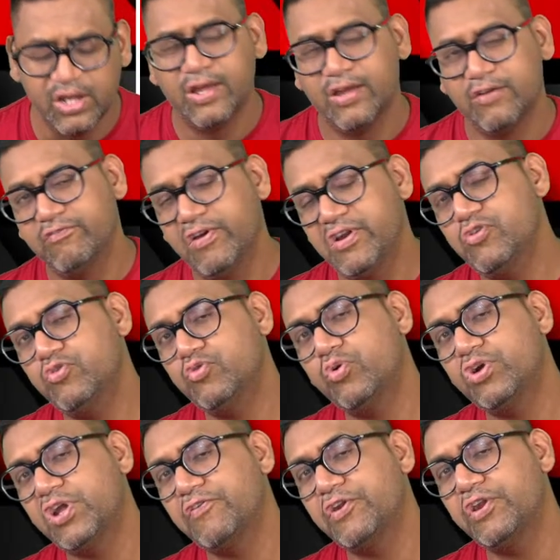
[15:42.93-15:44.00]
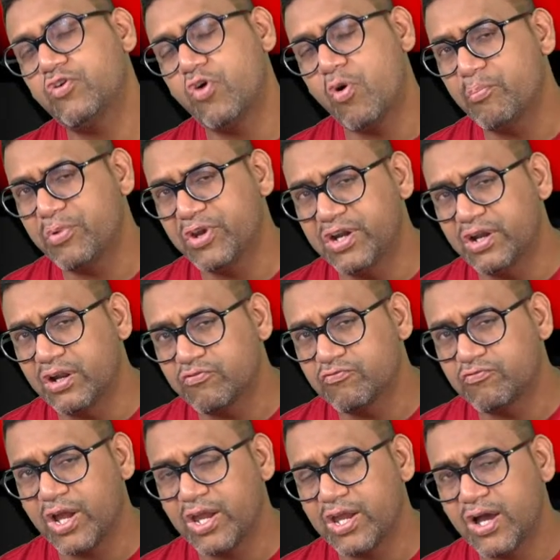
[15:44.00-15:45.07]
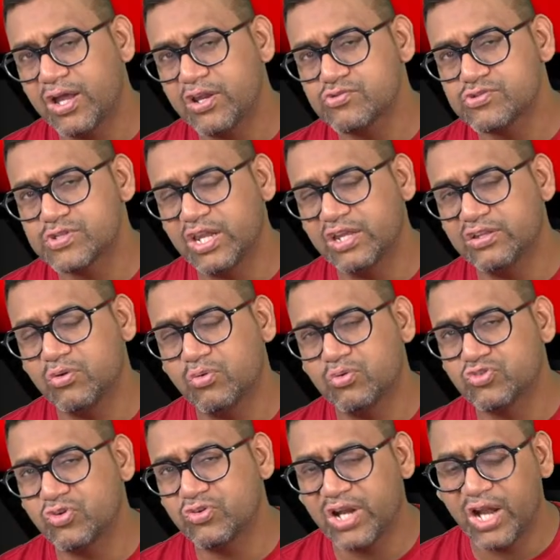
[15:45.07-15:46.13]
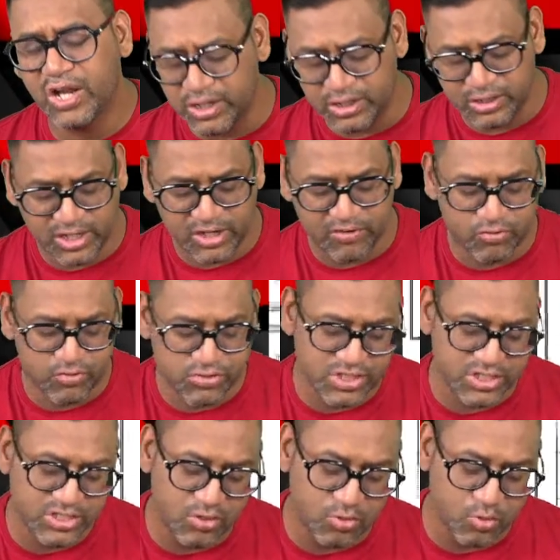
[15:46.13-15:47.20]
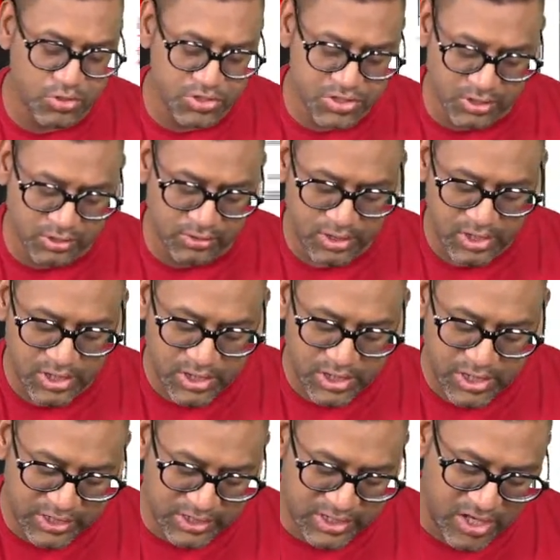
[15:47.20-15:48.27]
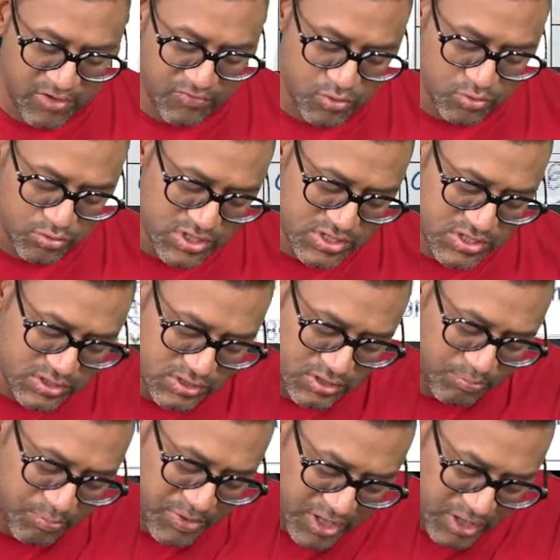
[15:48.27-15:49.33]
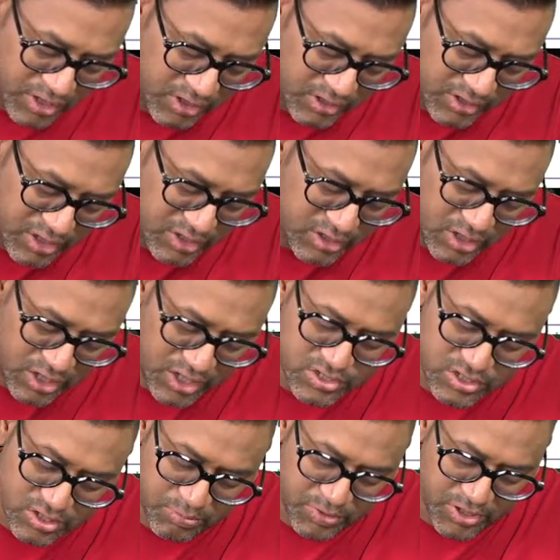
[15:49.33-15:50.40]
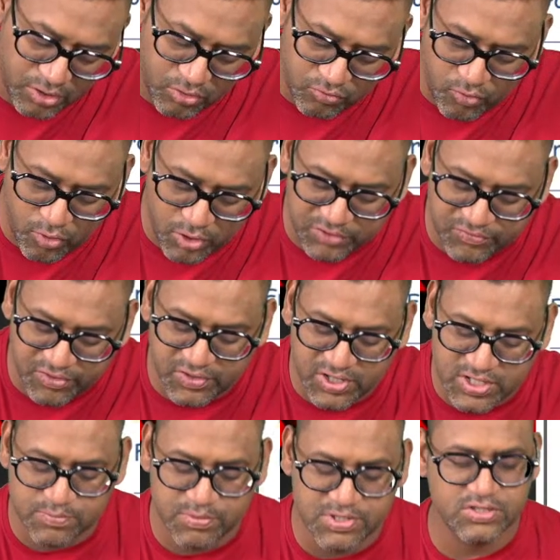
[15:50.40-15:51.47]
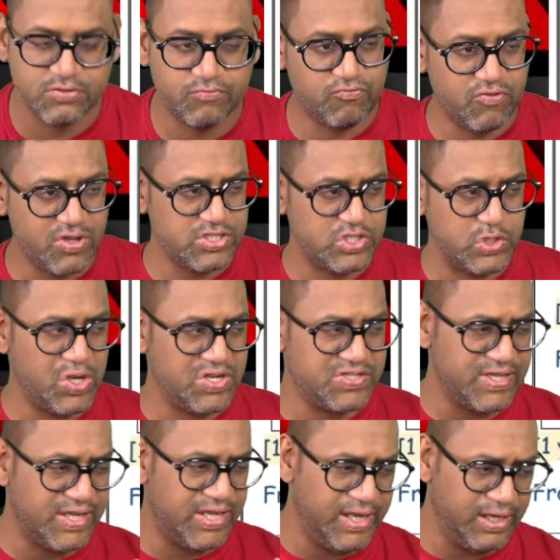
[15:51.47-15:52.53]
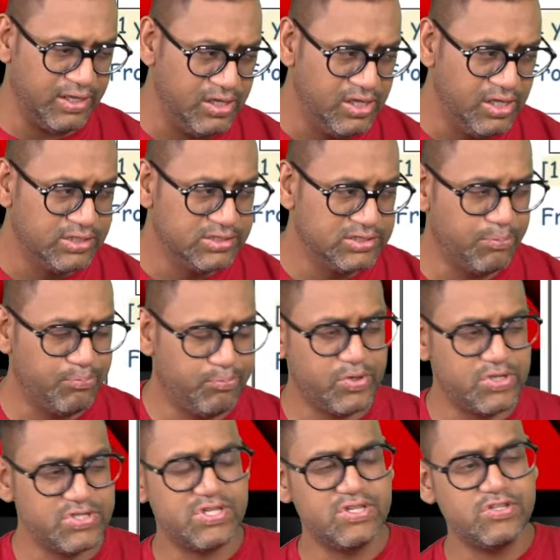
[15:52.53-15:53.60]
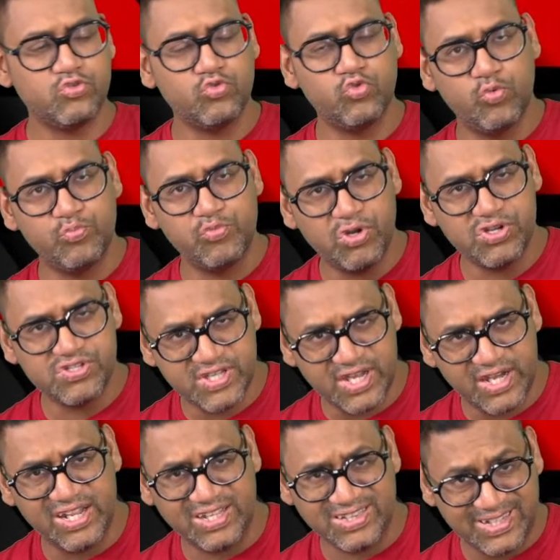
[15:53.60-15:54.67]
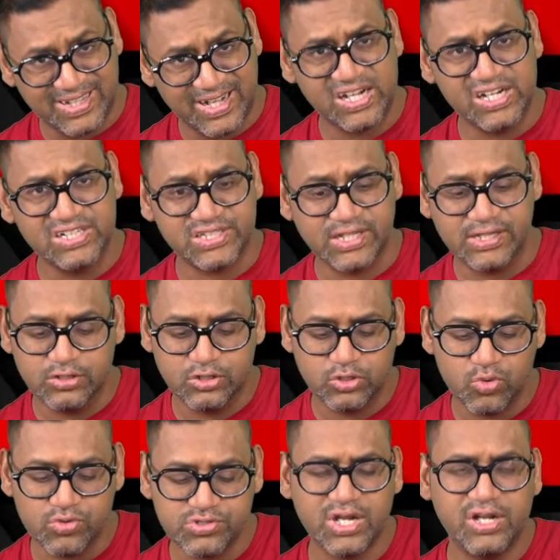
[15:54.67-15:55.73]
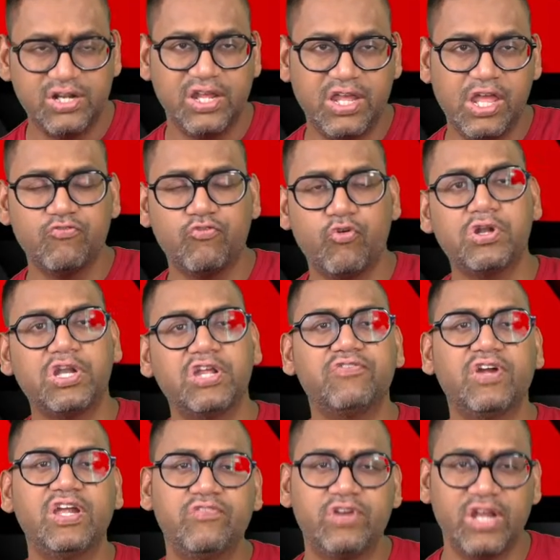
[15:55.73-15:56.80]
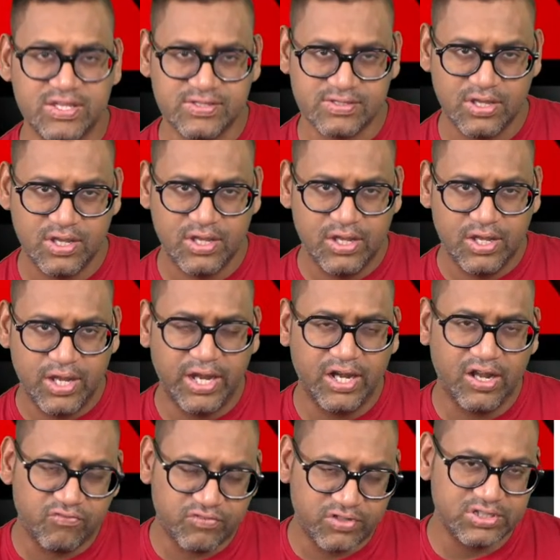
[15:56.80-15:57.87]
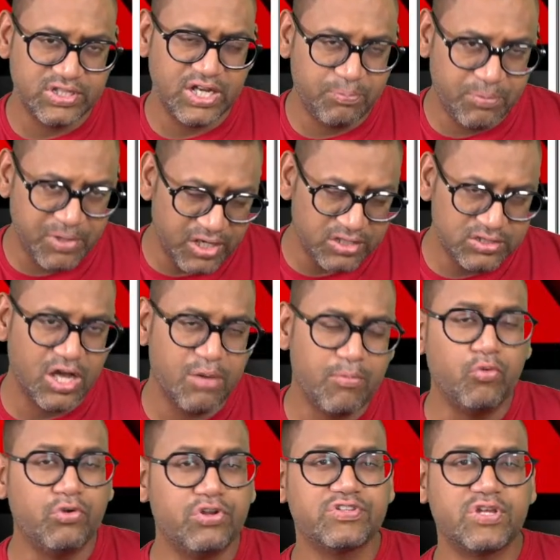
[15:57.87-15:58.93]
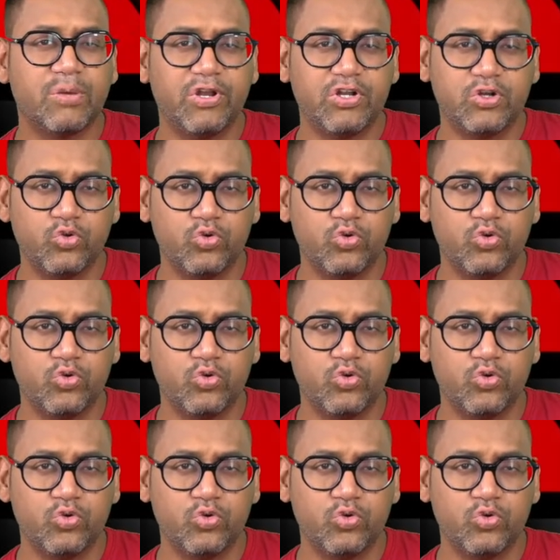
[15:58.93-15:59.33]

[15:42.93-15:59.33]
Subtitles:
When you don't have any competitor, why are you selling the goods on credit? If you see the question, it gave you this period, debt collection period of 45 days. Means once you are selling, the persons to whom you are selling the credit sale, those are taking 45 days, and after that period the amount is coming to you.